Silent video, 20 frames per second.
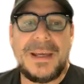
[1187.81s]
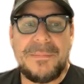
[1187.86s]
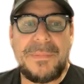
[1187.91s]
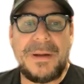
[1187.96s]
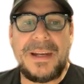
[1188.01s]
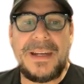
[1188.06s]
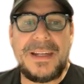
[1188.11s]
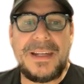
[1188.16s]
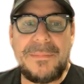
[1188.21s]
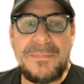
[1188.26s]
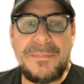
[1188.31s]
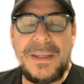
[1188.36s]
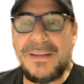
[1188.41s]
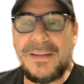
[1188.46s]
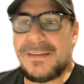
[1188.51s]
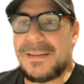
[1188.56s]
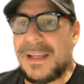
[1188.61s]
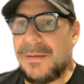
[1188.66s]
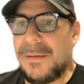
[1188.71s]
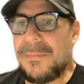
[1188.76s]
But in the
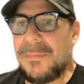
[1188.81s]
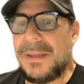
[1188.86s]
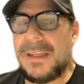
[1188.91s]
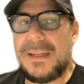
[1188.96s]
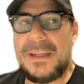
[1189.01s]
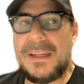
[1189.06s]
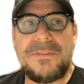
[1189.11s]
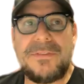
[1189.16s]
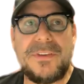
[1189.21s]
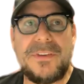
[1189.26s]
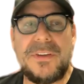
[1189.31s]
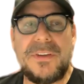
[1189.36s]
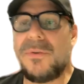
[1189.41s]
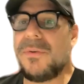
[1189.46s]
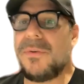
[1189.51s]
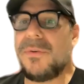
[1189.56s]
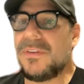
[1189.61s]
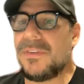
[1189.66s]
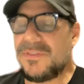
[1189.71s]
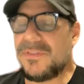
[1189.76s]
meantime, in the
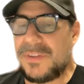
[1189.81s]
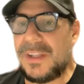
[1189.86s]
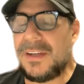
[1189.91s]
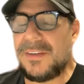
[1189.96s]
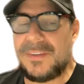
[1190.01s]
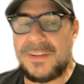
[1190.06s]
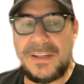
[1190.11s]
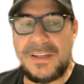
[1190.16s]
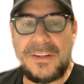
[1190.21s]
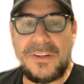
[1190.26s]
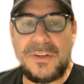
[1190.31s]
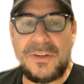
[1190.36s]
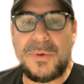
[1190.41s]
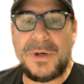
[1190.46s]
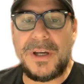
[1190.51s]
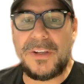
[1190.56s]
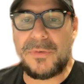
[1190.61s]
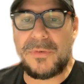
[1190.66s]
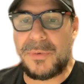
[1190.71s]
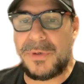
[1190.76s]
few cities in the
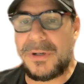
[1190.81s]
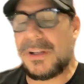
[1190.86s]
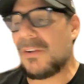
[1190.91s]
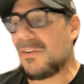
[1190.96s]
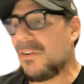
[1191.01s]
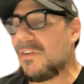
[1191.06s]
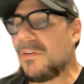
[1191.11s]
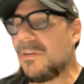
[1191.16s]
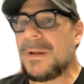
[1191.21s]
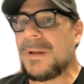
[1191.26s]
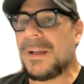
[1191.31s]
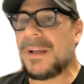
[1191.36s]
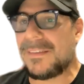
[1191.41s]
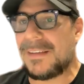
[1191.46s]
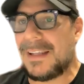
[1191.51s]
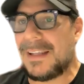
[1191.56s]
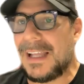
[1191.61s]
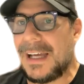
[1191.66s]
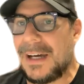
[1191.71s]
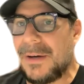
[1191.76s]
US where the government has
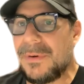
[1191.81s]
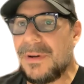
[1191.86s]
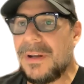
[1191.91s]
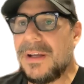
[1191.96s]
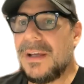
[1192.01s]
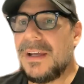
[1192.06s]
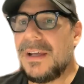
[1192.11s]
allowed